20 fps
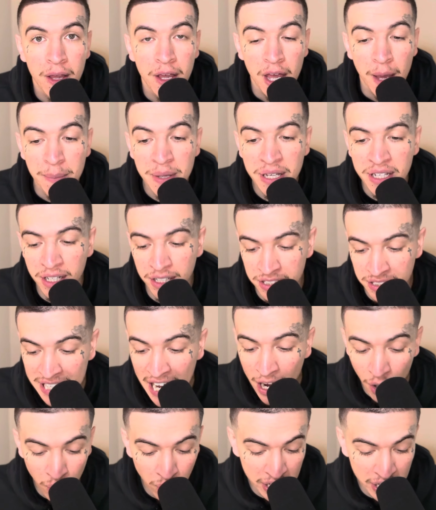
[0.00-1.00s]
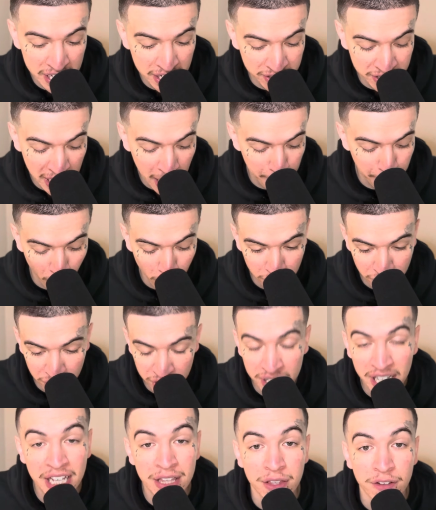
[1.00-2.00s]
because not only is that person
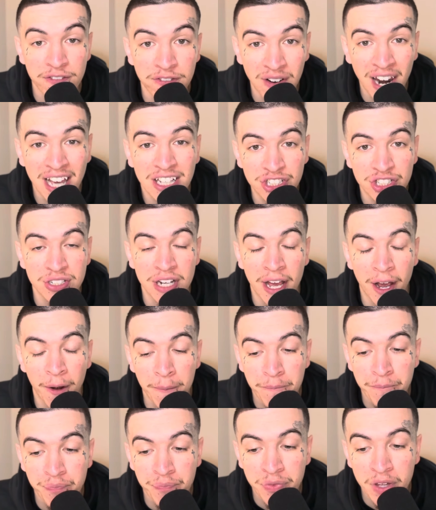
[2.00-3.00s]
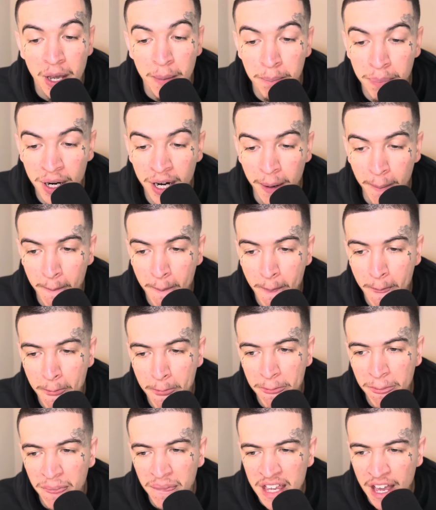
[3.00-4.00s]
in the flesh now, but
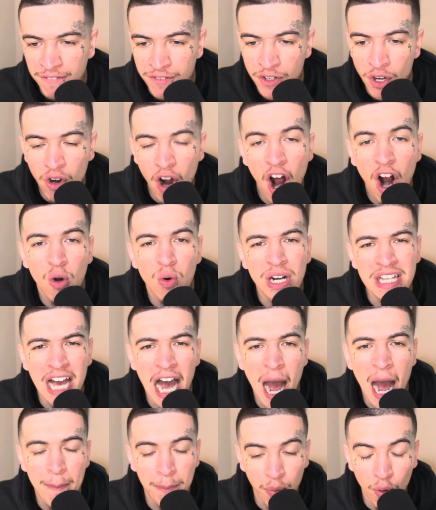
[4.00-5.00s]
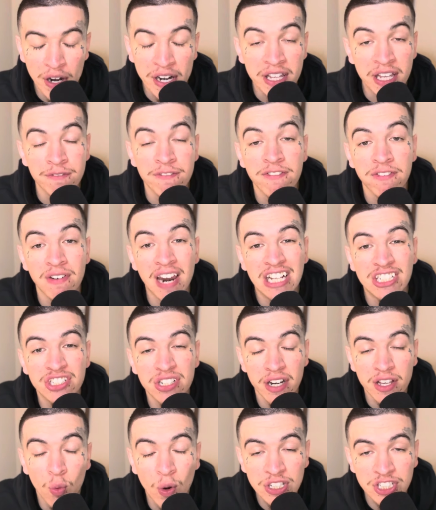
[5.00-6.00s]
if you're already operating in
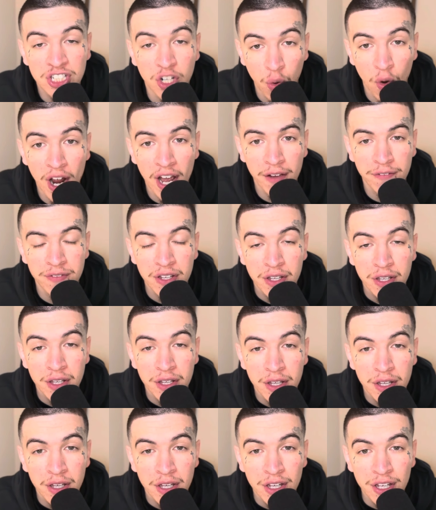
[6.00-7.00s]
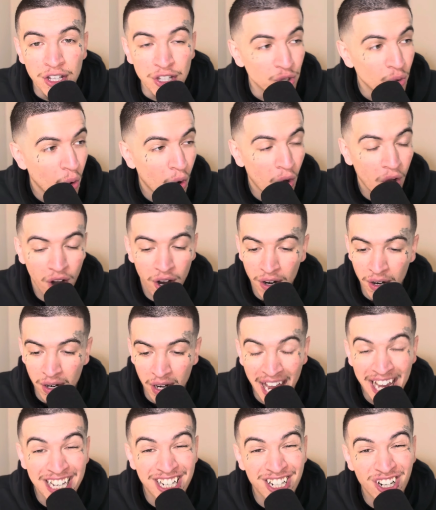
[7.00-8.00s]
fleshly witchcraft, you are
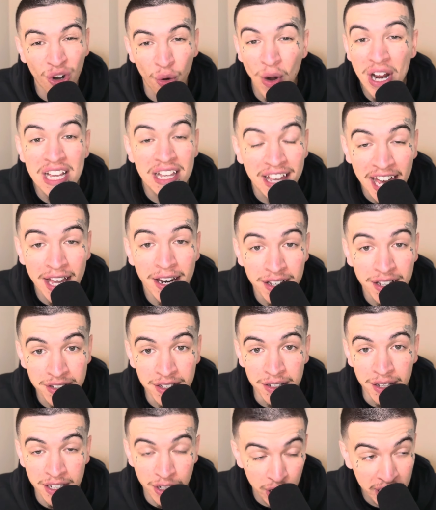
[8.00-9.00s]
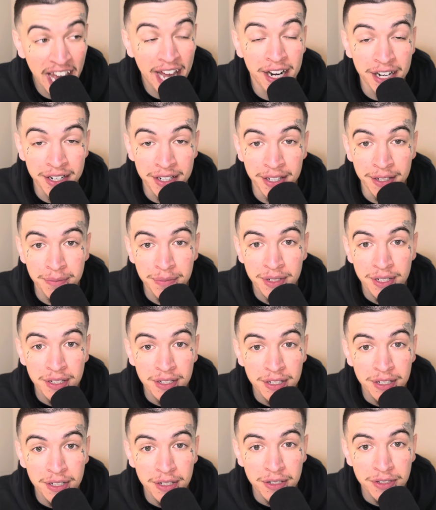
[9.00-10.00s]
a great candidate
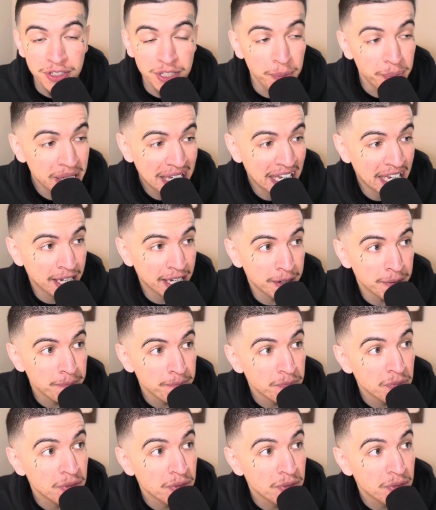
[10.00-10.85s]
to begin